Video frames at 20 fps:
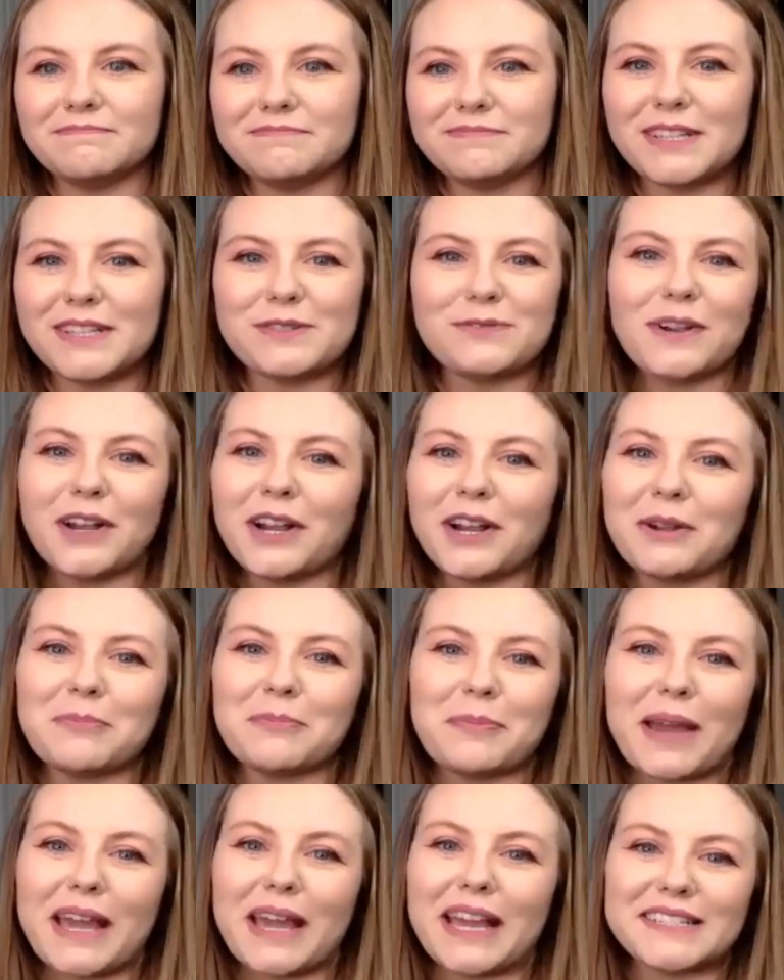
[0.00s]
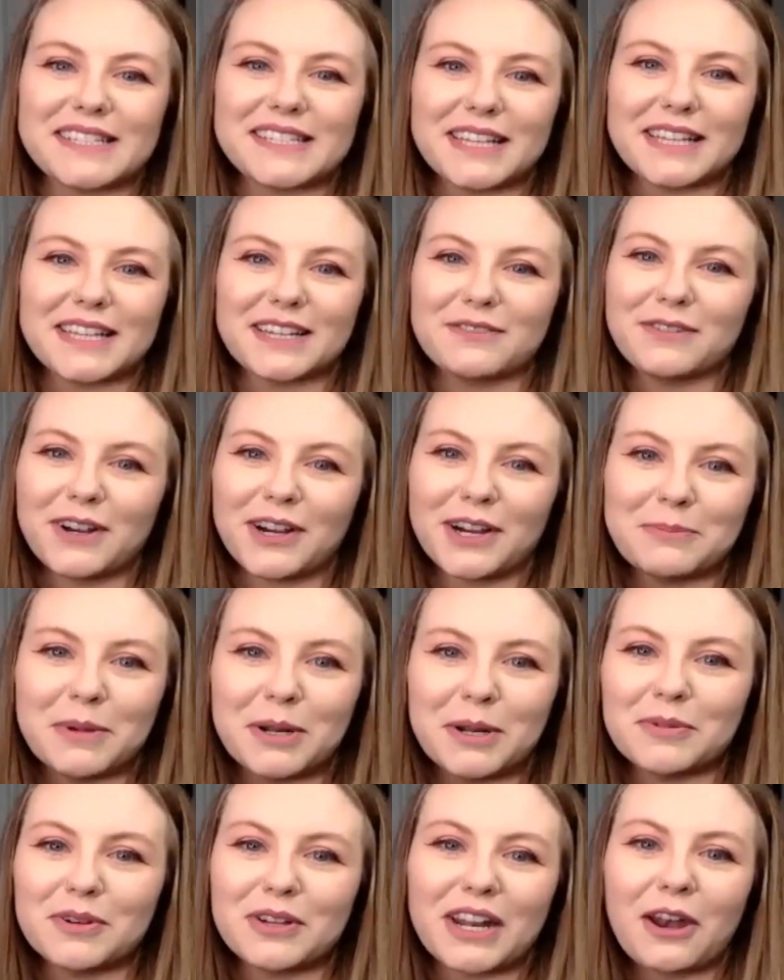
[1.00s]
It's very basic, very
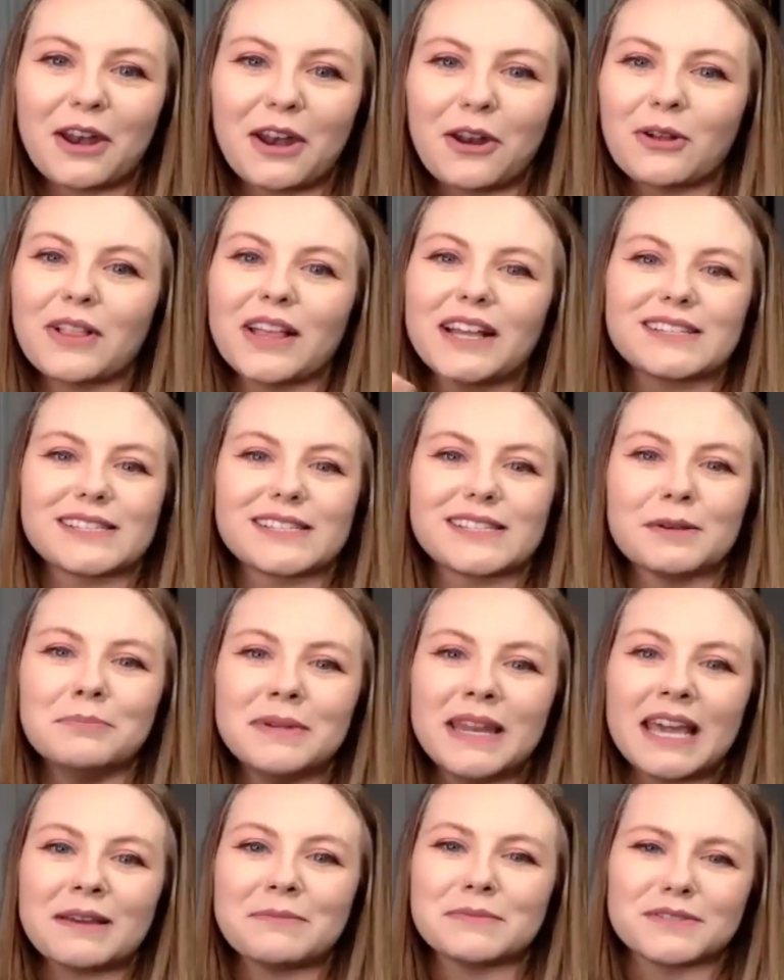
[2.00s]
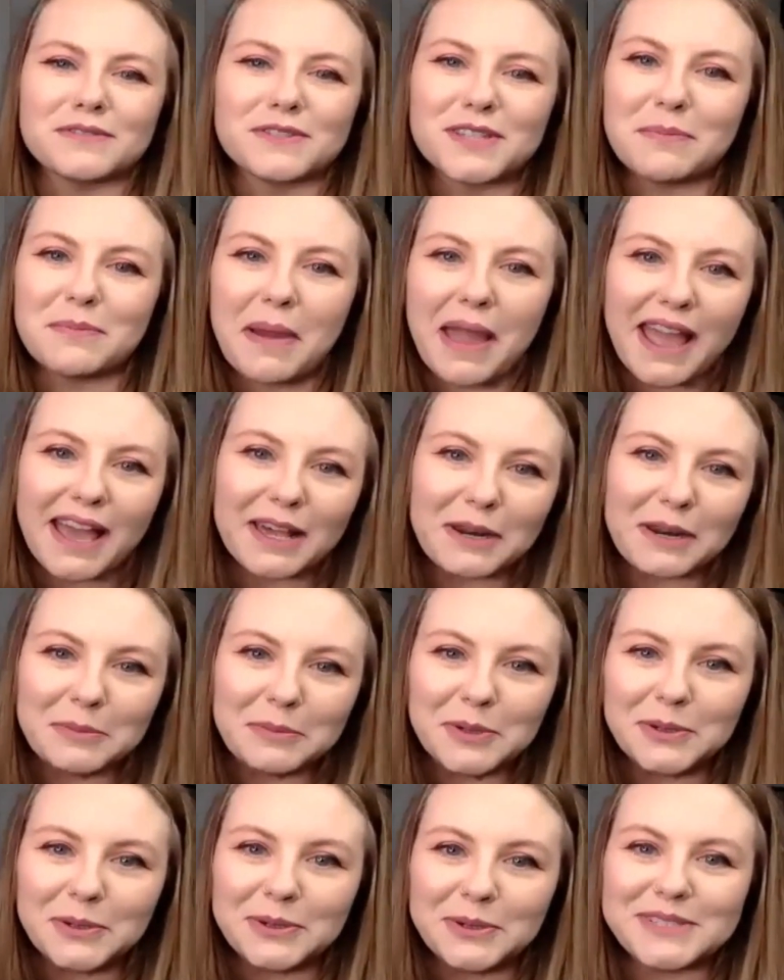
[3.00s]
minimal. And I know like some names of some
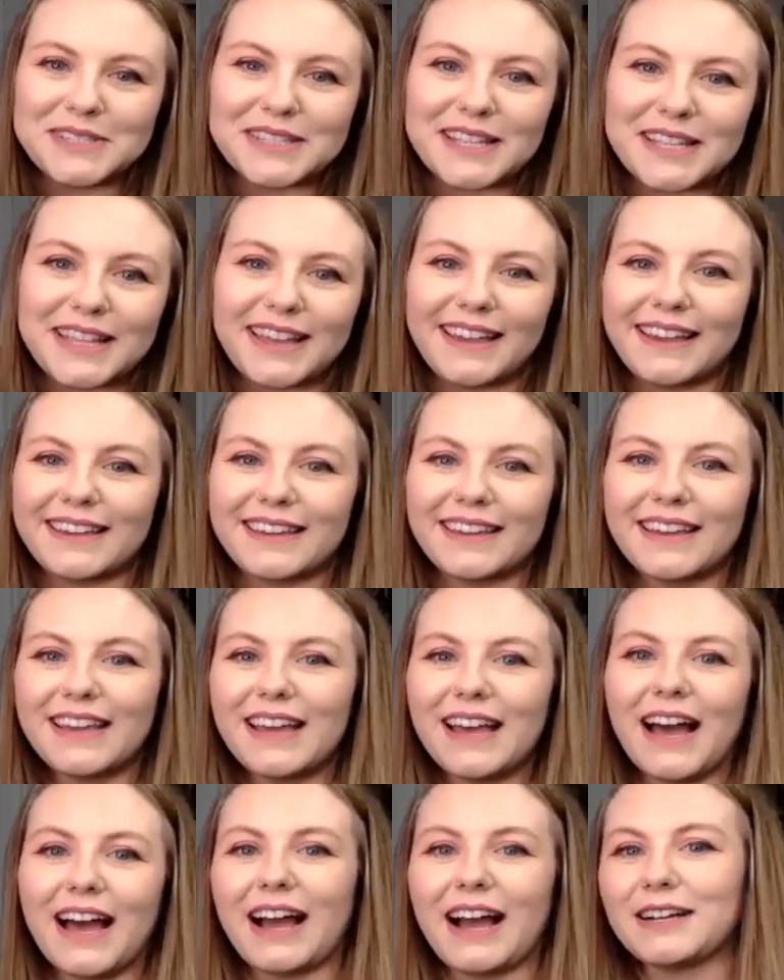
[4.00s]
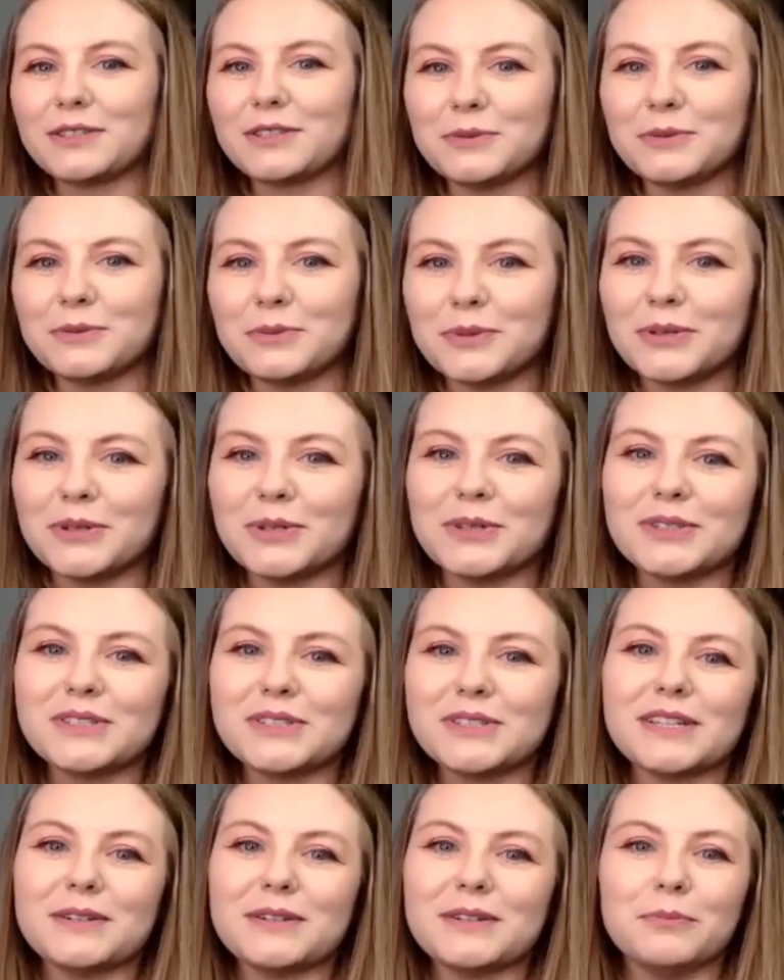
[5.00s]
animals like Akhtabut
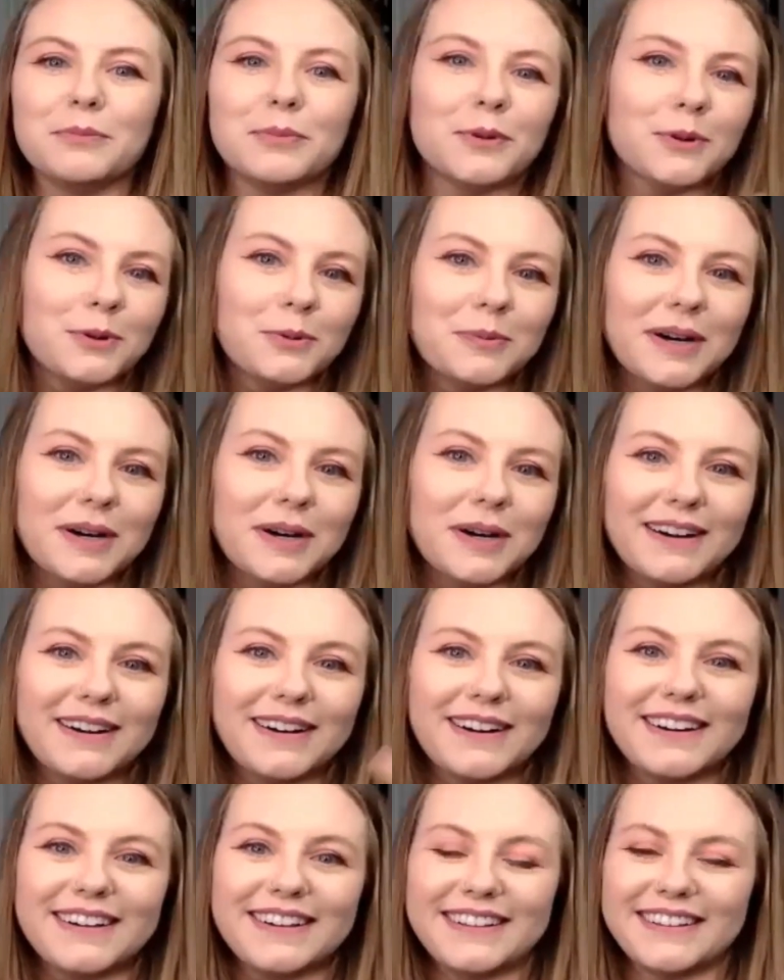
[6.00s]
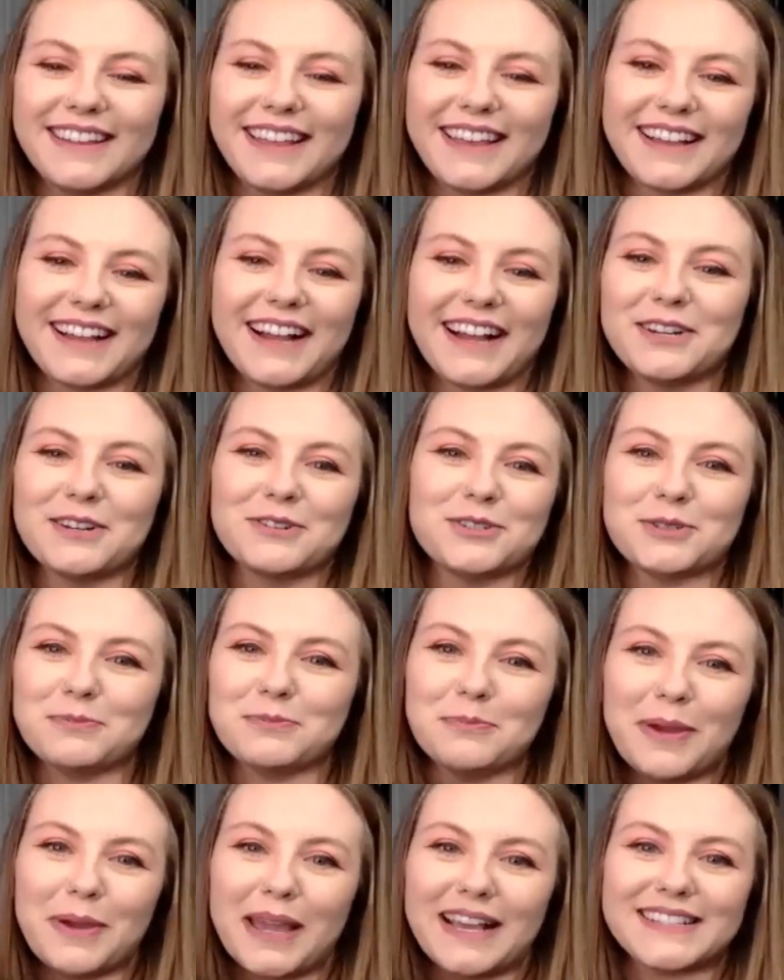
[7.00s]
and Buma and like I know just
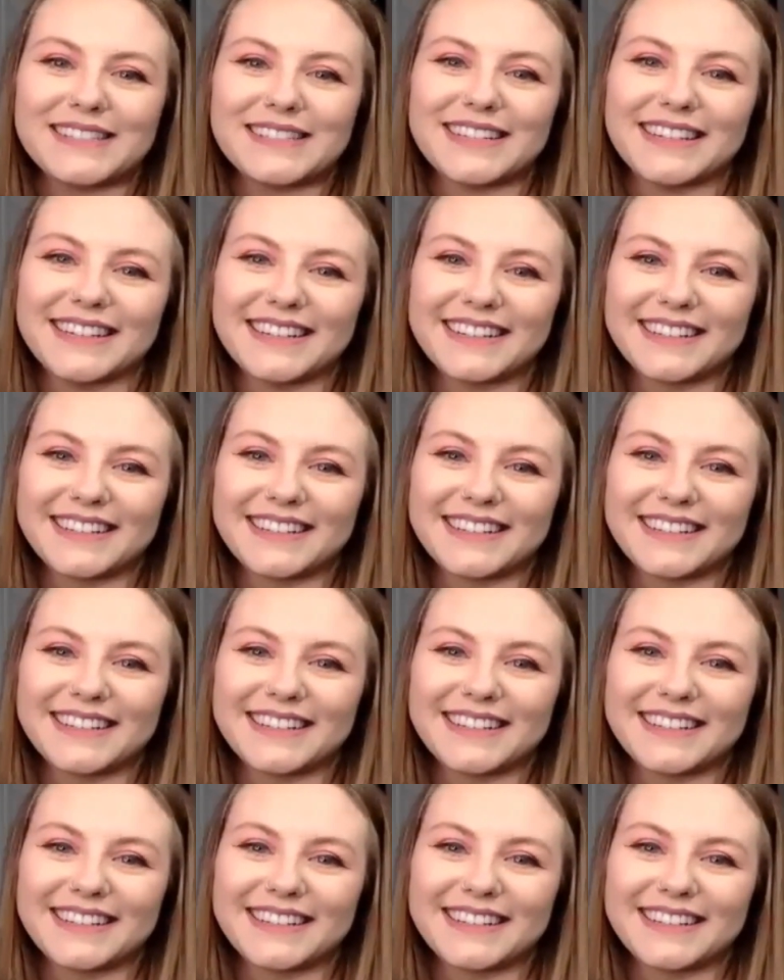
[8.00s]
basic.